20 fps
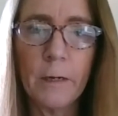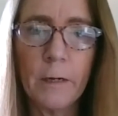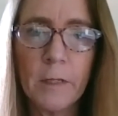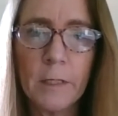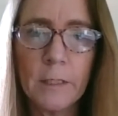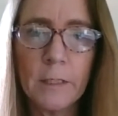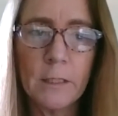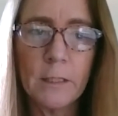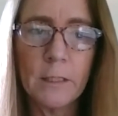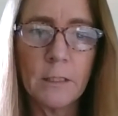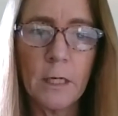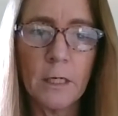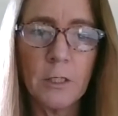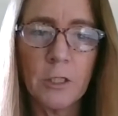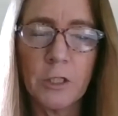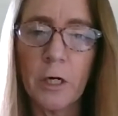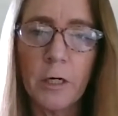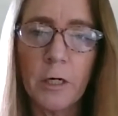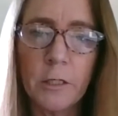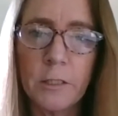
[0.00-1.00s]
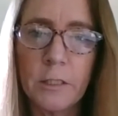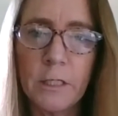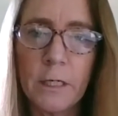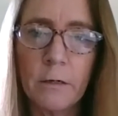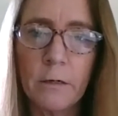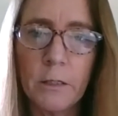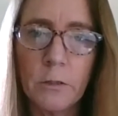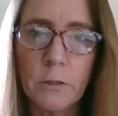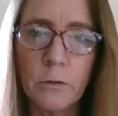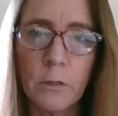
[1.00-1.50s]
This is uncharted
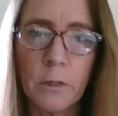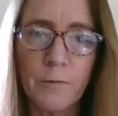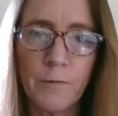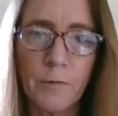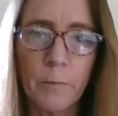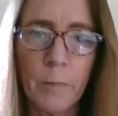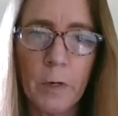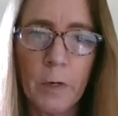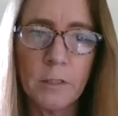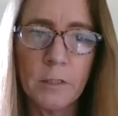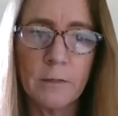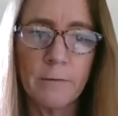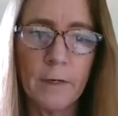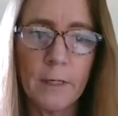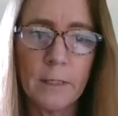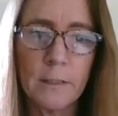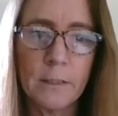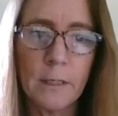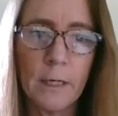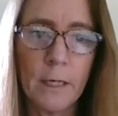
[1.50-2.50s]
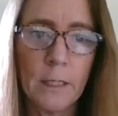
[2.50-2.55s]
territory for most of us.